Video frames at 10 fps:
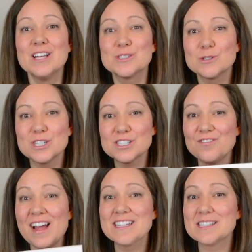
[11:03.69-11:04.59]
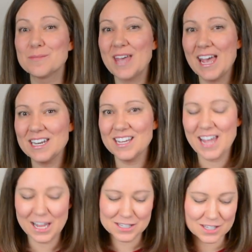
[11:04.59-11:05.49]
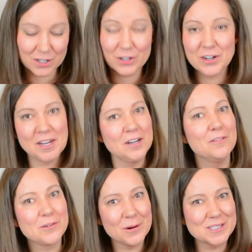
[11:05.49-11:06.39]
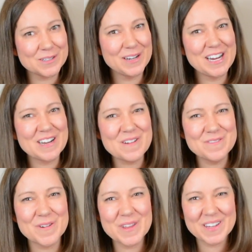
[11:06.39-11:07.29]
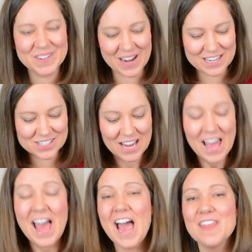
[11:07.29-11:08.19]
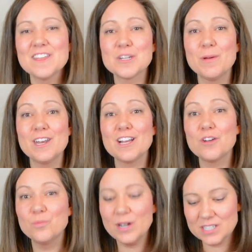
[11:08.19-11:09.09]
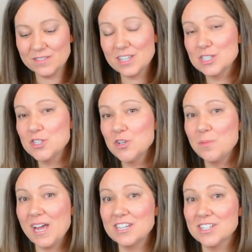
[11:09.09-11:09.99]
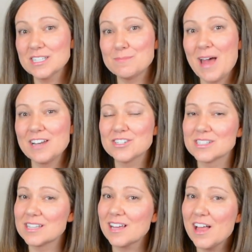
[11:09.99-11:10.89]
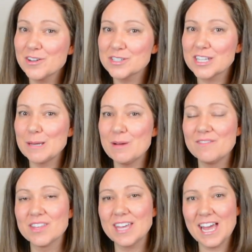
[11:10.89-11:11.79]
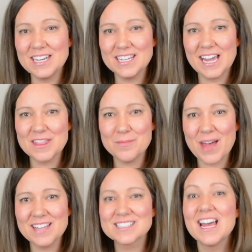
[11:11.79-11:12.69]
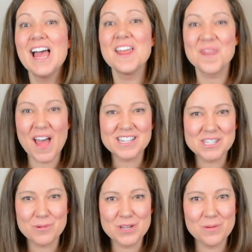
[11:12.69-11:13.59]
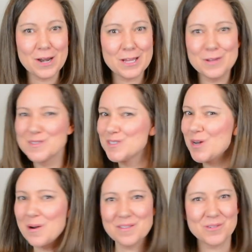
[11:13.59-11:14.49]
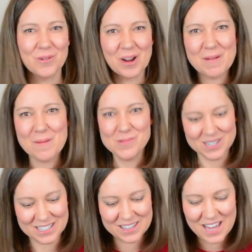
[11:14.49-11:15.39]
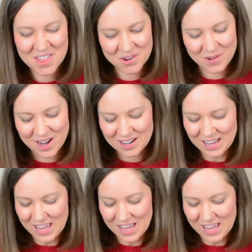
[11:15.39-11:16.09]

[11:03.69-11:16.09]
So just find some candy canes that are green, of course green for the Grinch, and then depending on which of these 2 pages matches the color scheme of the candy cane the best, that's the one you want to use. Don't even worry about printing the other one.